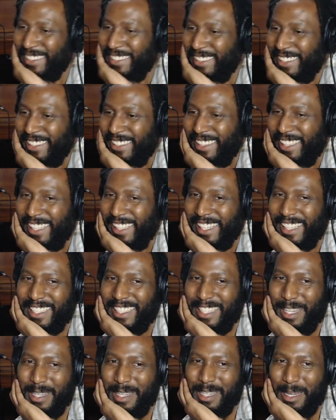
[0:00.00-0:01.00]
Yeah,
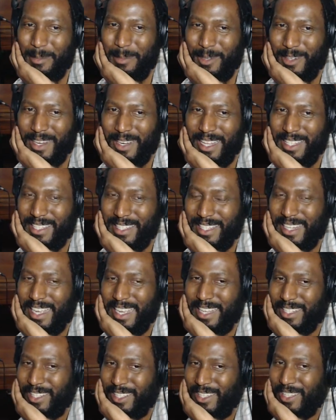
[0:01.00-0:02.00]
Democrats did
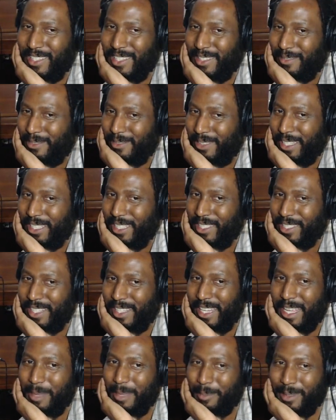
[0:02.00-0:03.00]
not cause inflation to
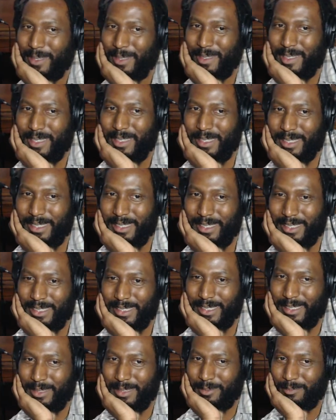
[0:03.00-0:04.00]
happen. Like,
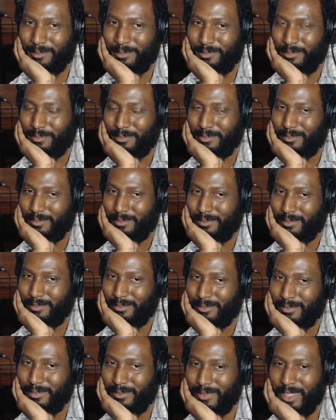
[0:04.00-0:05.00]

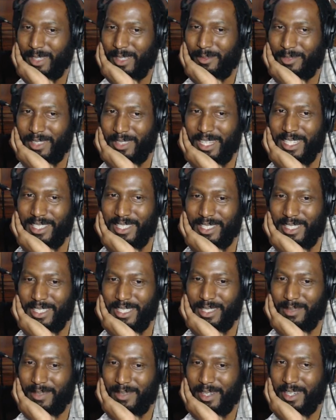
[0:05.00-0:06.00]
inflation
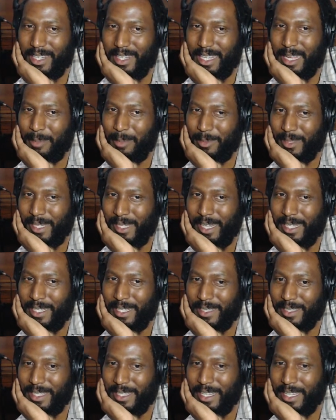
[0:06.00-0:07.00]
is a very
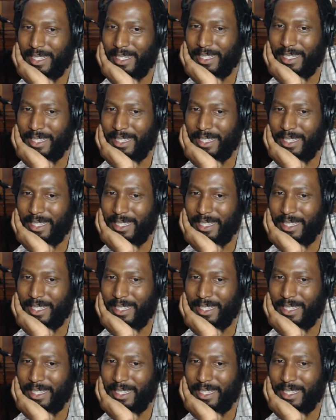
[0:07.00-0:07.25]
complicated thing.